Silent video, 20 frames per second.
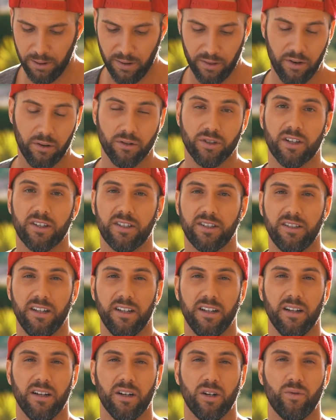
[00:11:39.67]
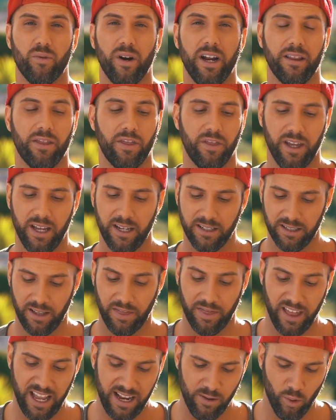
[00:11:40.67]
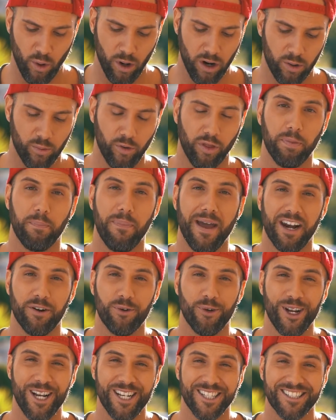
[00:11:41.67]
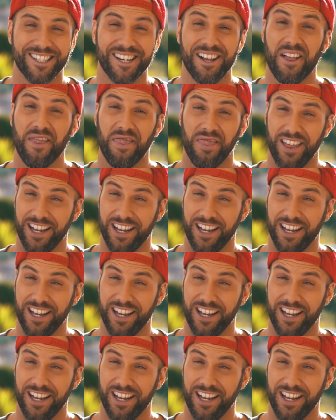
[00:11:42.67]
but those are still great things, and they work with batteries.